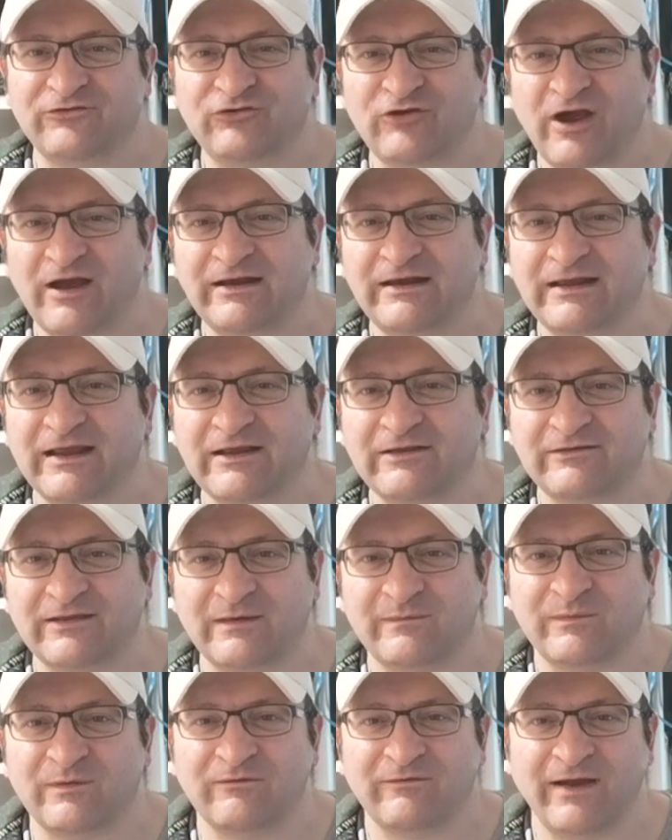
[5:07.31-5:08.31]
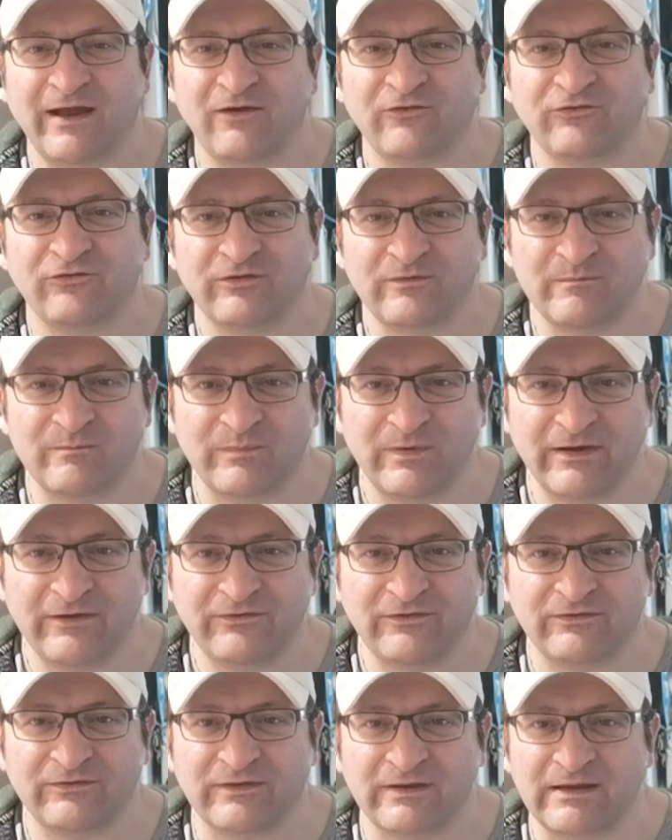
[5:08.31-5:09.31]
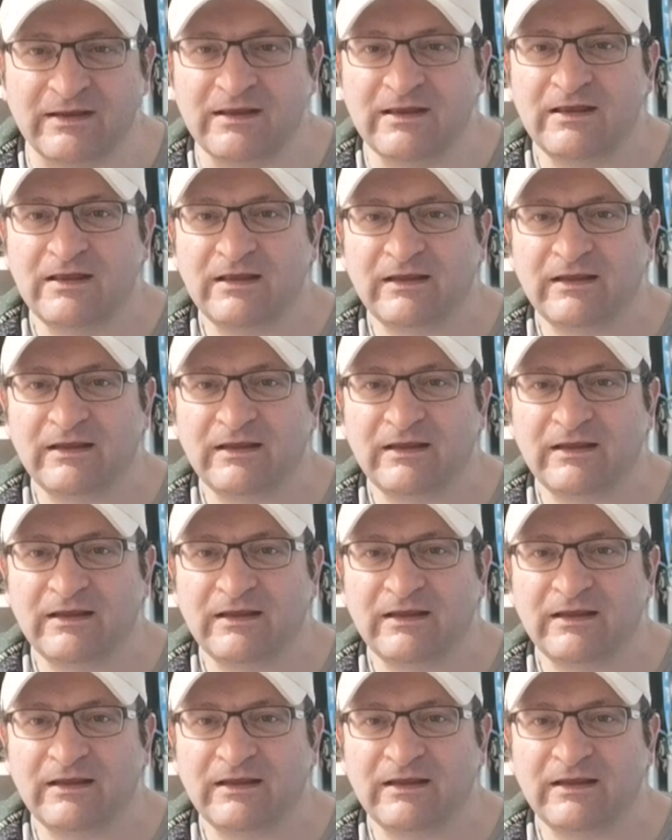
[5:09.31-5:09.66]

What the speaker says: shining example of how simplicity